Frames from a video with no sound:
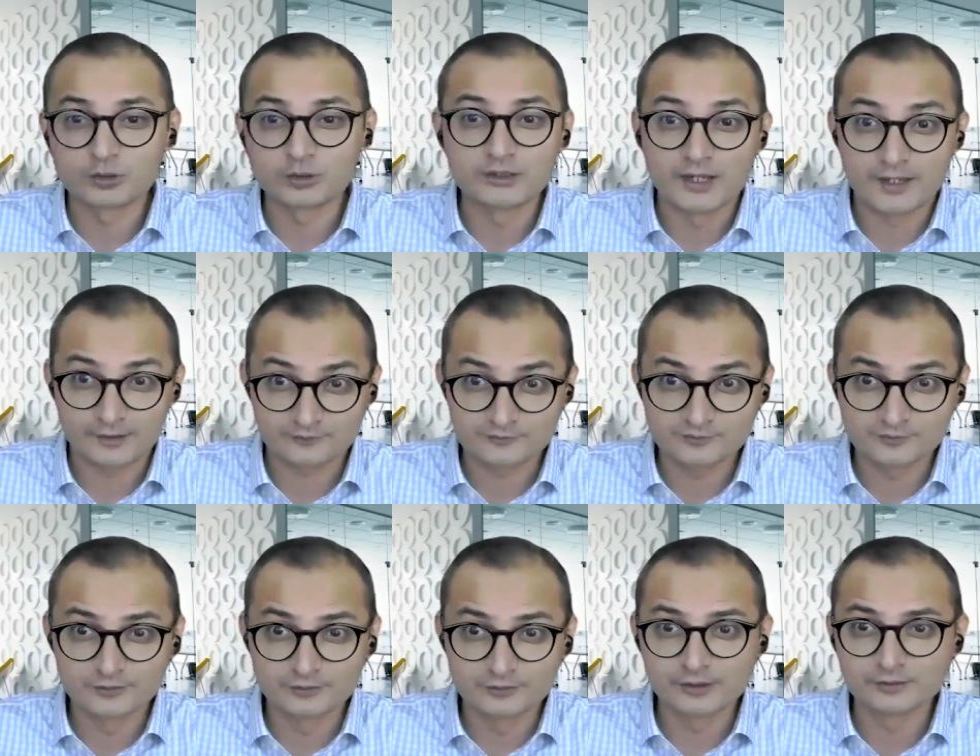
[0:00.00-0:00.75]
has only
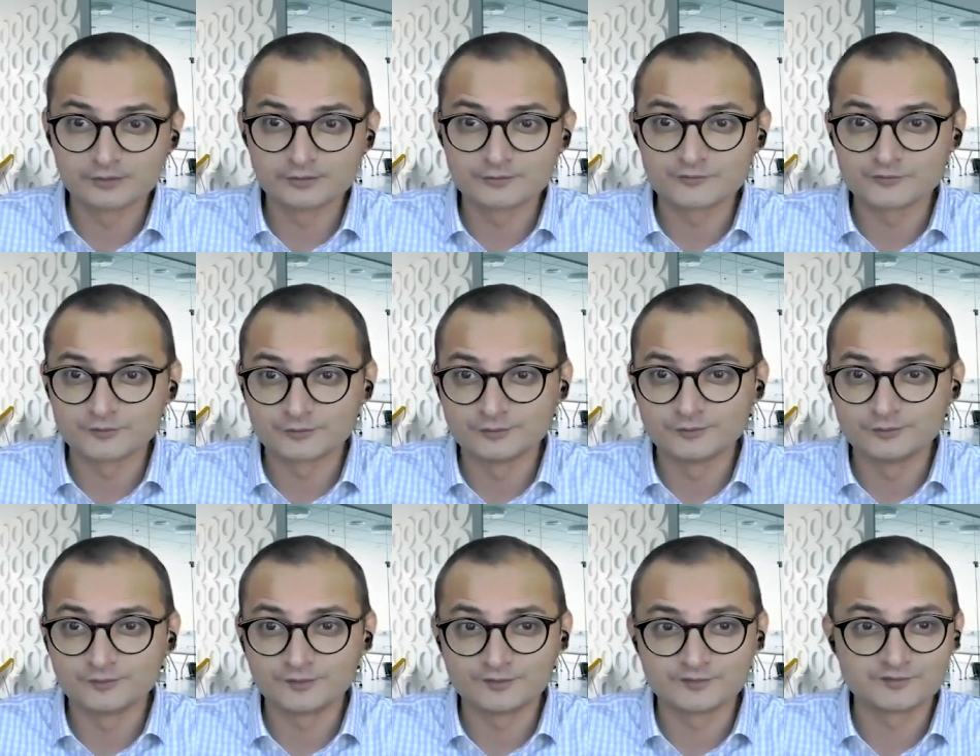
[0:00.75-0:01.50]
accelerated
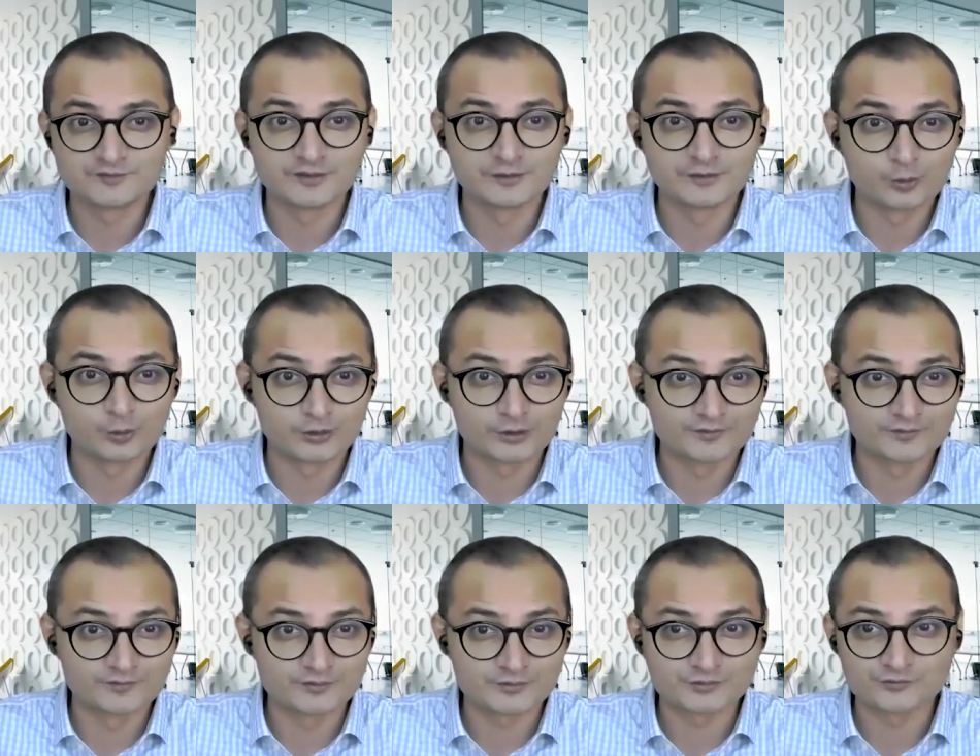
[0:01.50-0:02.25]
certain things that
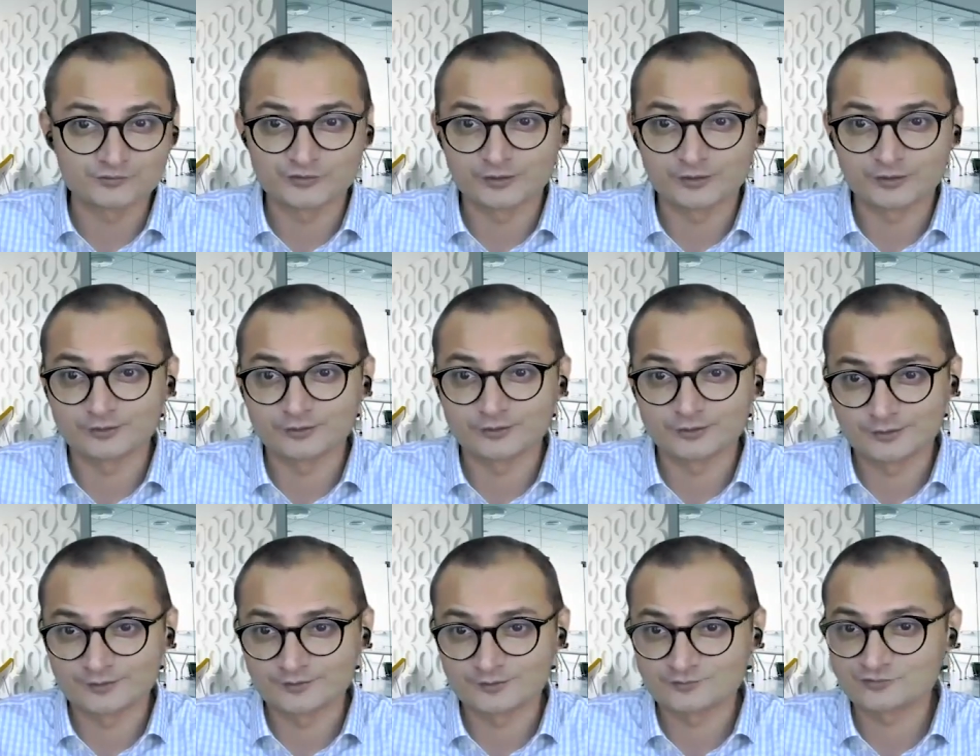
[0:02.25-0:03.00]
organizations had
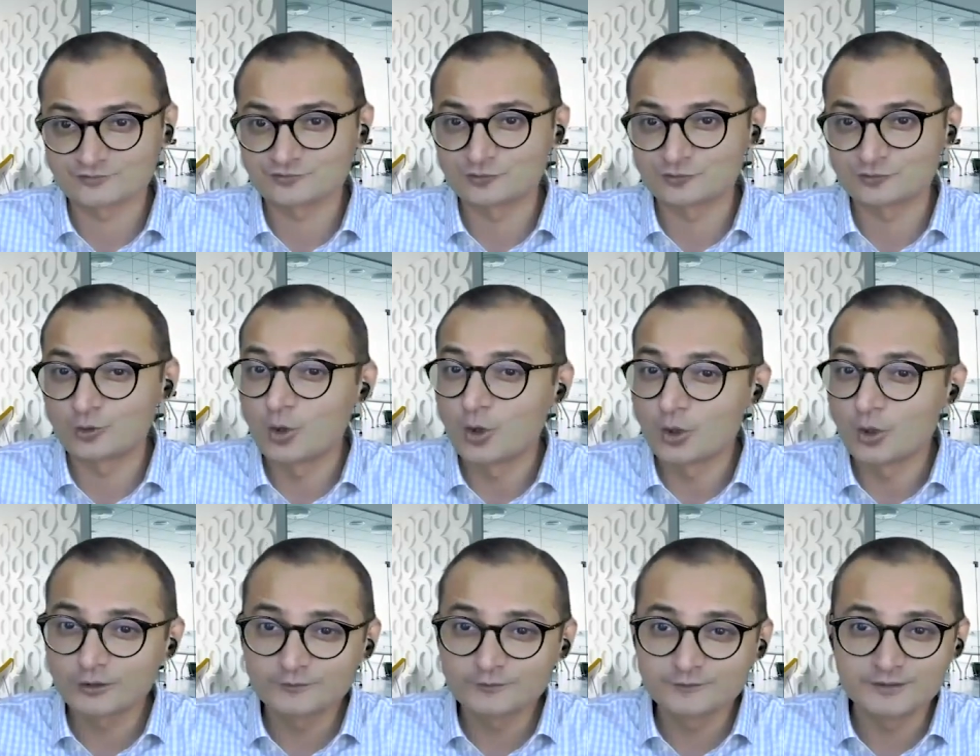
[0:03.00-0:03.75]
realized so
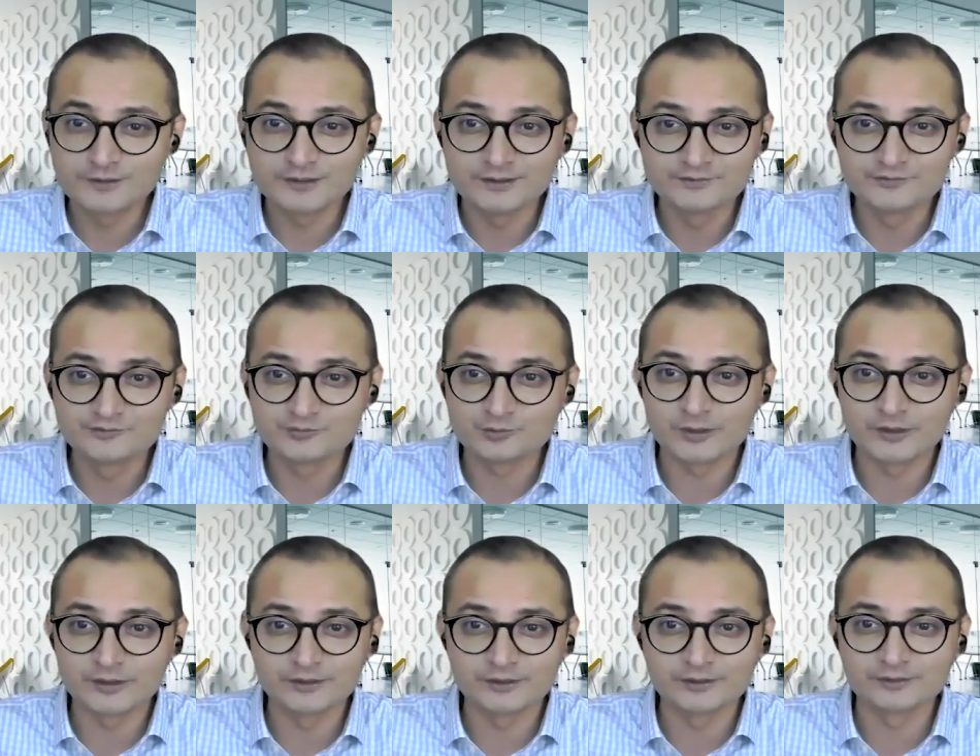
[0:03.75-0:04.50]
gone are the
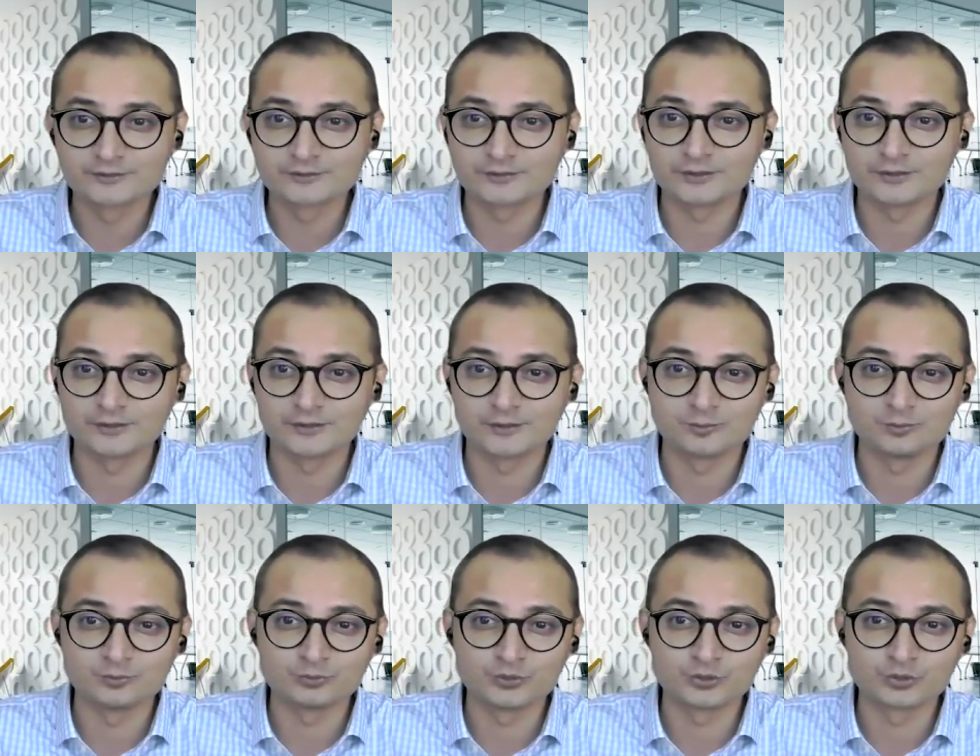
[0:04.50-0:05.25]
days where
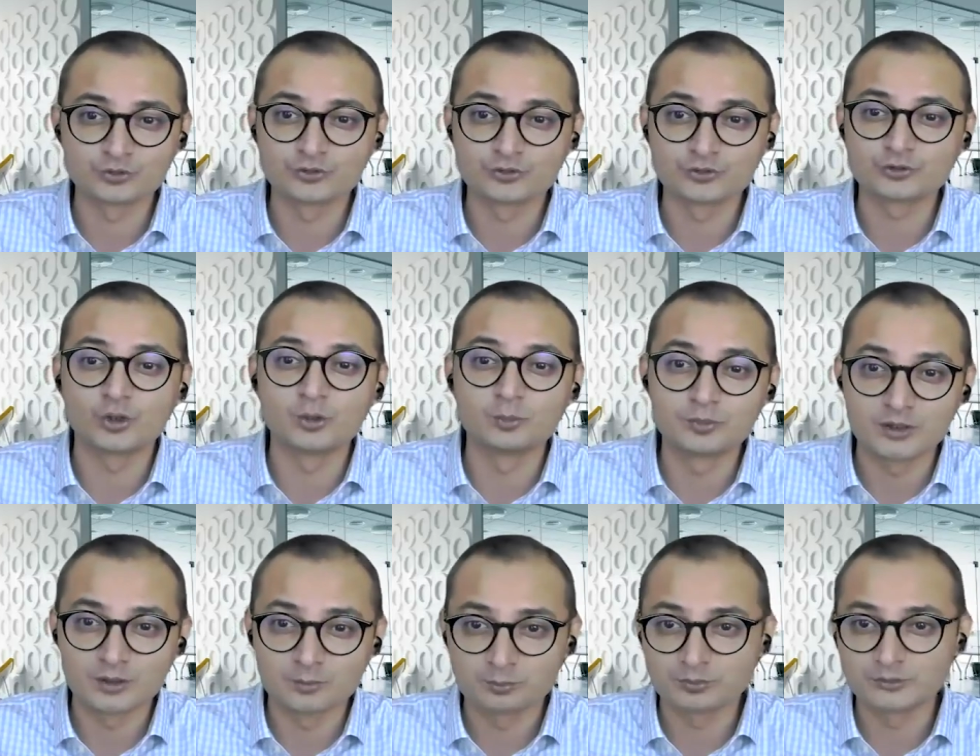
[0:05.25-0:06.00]
um, you know the
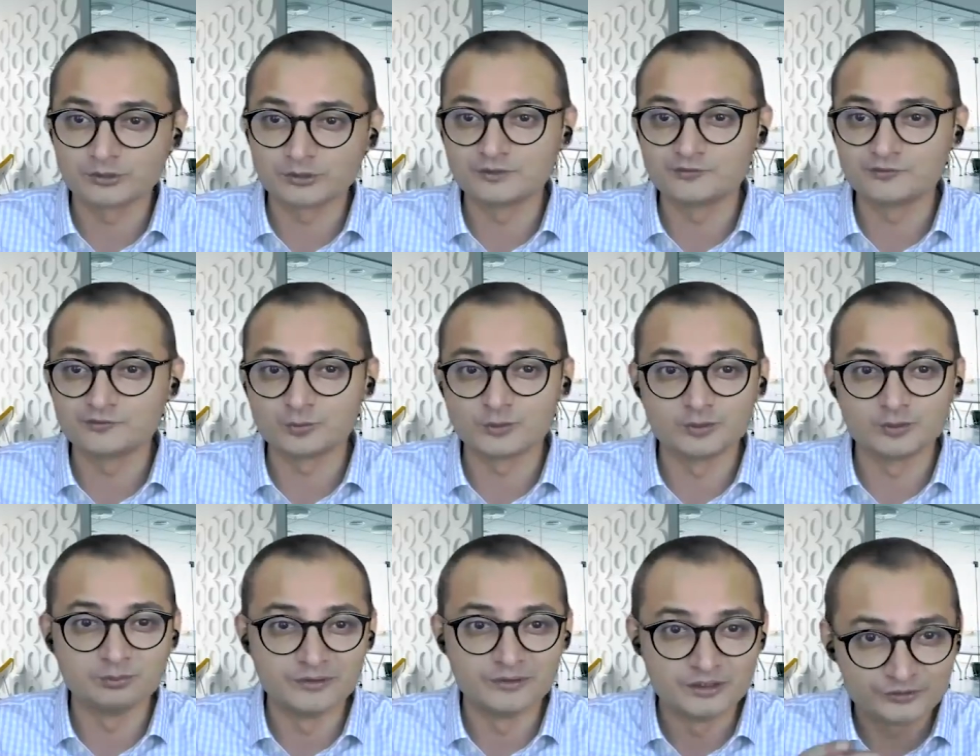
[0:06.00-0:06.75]
top
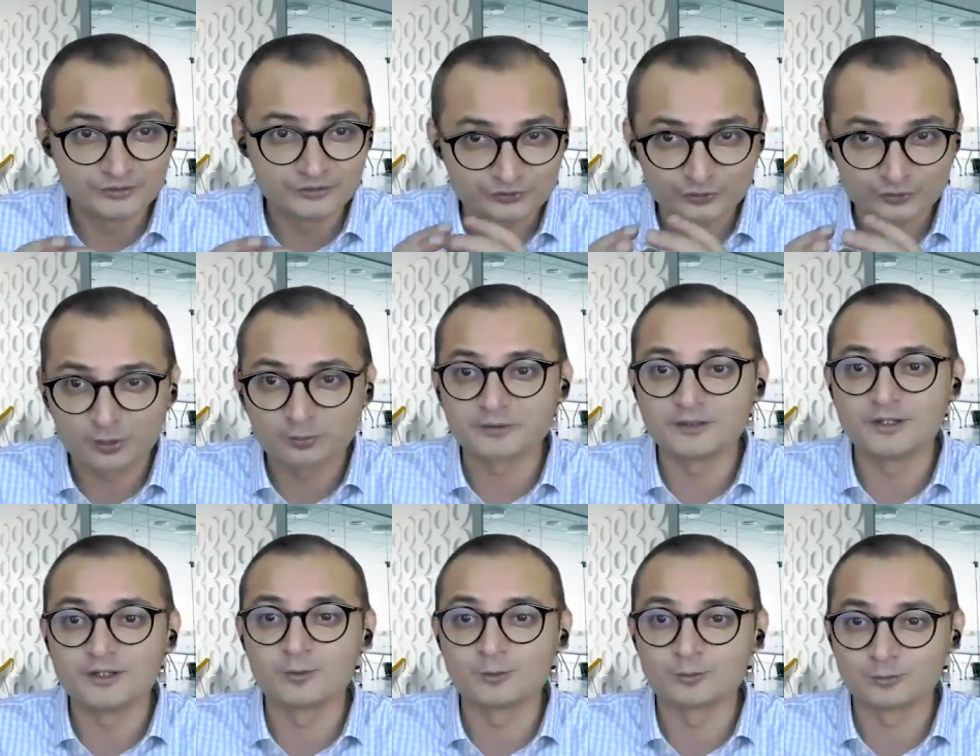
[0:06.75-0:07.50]
companies were built
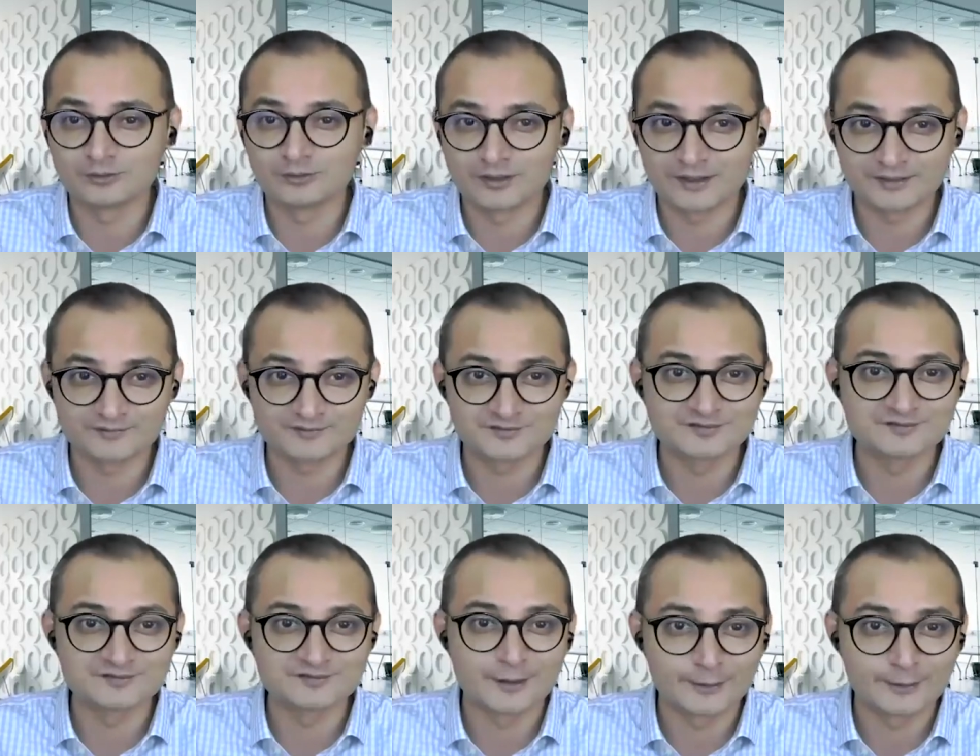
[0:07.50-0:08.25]
top down
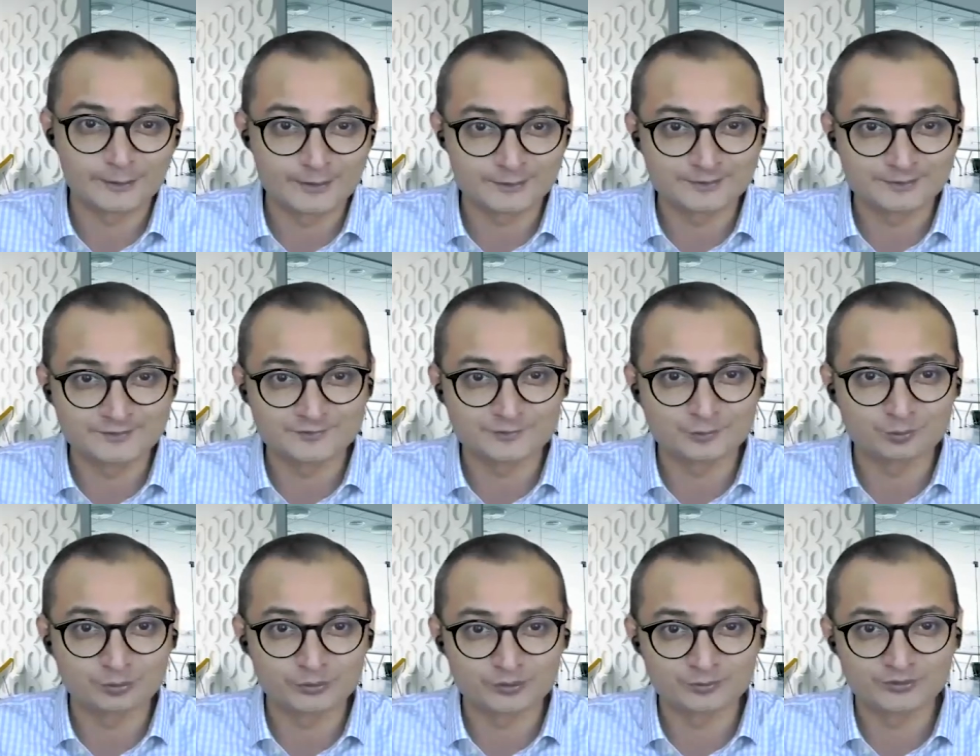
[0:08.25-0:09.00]
as these
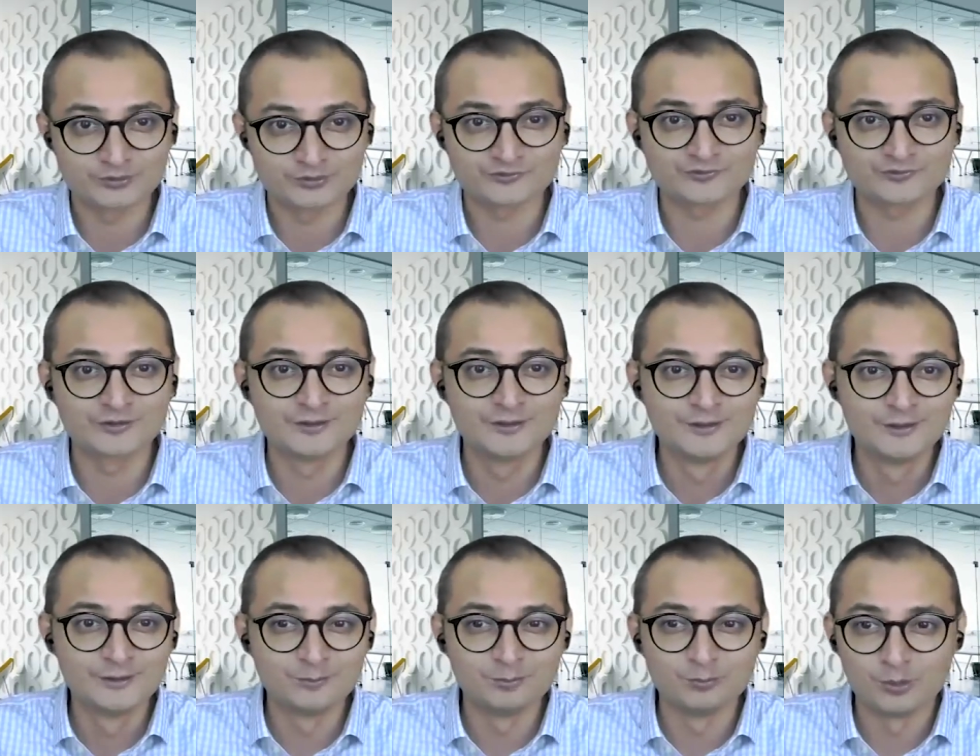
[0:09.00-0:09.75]
hierarchies and pyramids